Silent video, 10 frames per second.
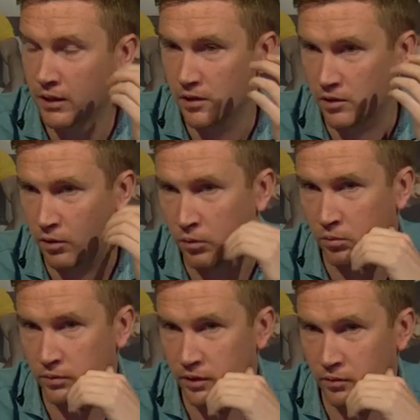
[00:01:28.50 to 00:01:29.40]

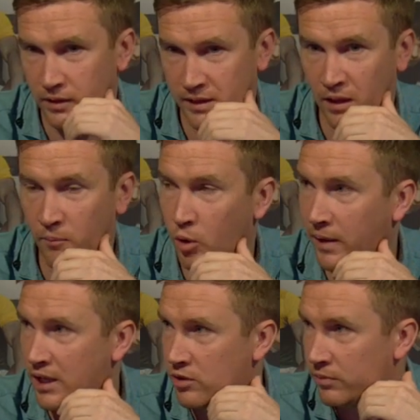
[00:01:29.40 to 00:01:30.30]
so you know that's a lot more
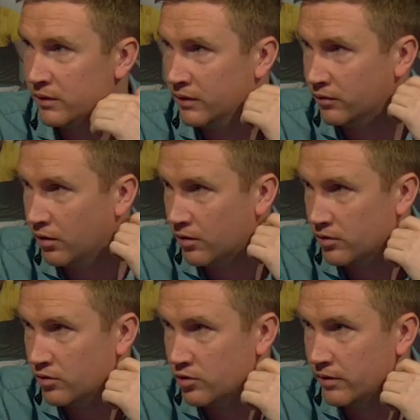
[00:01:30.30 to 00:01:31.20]
manageable than
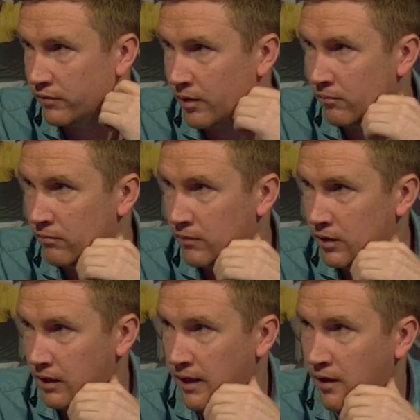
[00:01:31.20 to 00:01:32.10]
cross country from
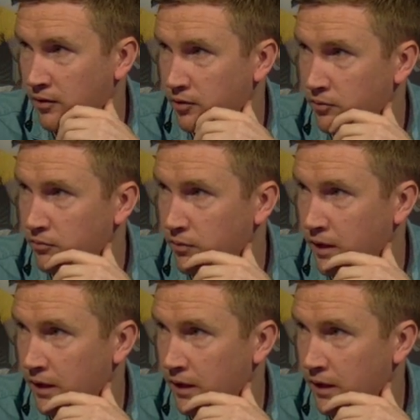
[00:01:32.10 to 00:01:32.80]
Clare to.